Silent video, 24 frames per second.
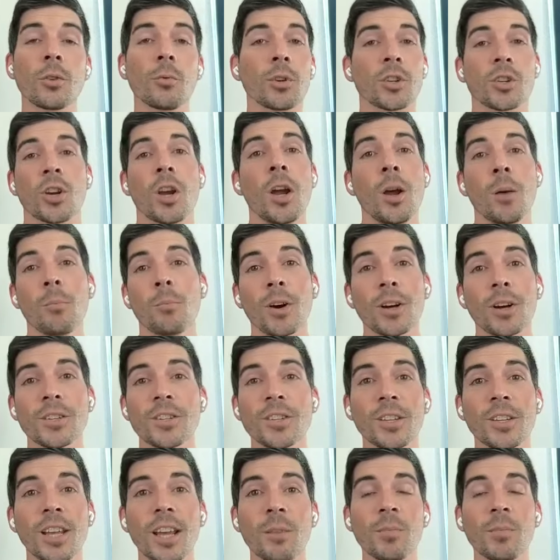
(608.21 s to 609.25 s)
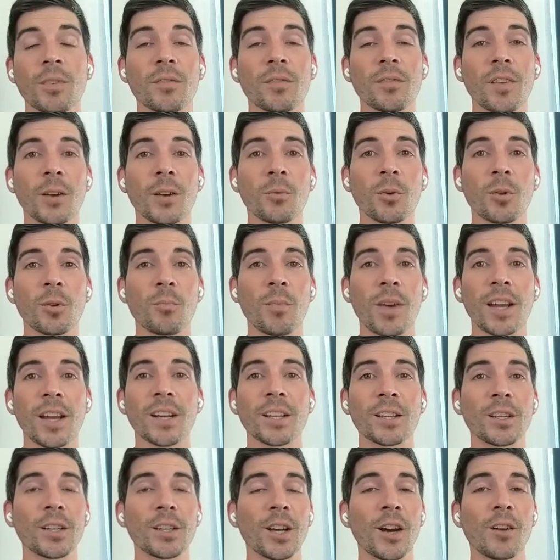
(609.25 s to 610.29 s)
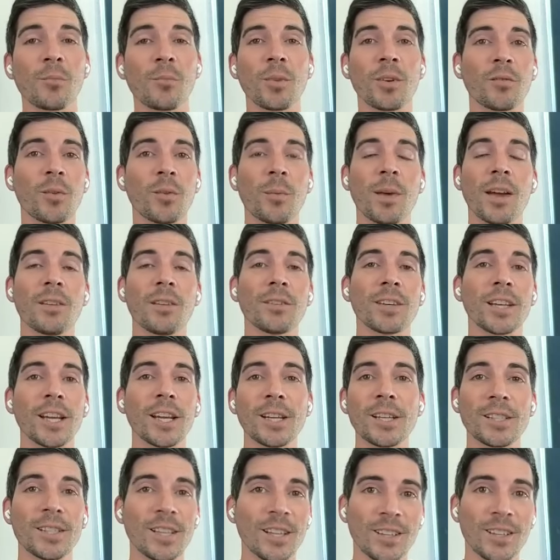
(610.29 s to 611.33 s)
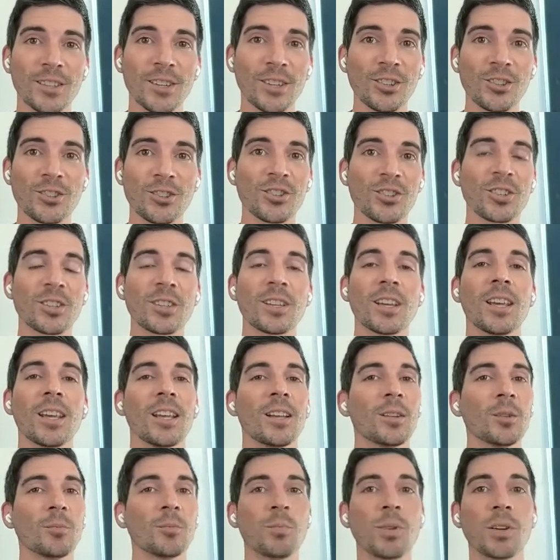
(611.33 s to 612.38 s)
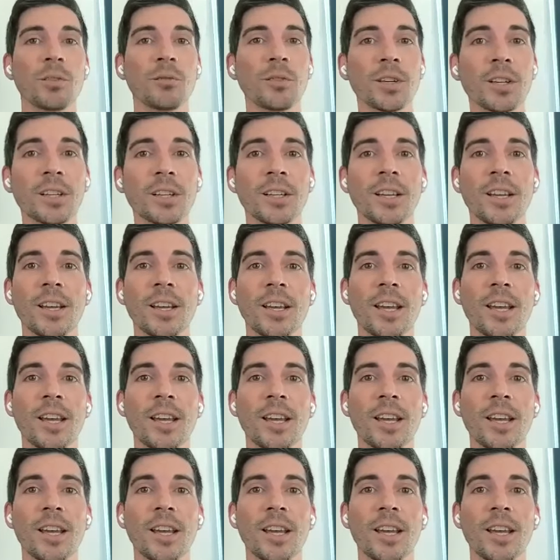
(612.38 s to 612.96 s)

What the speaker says: Which personally, I'd be fine with banning the government from having any technology. A bit of a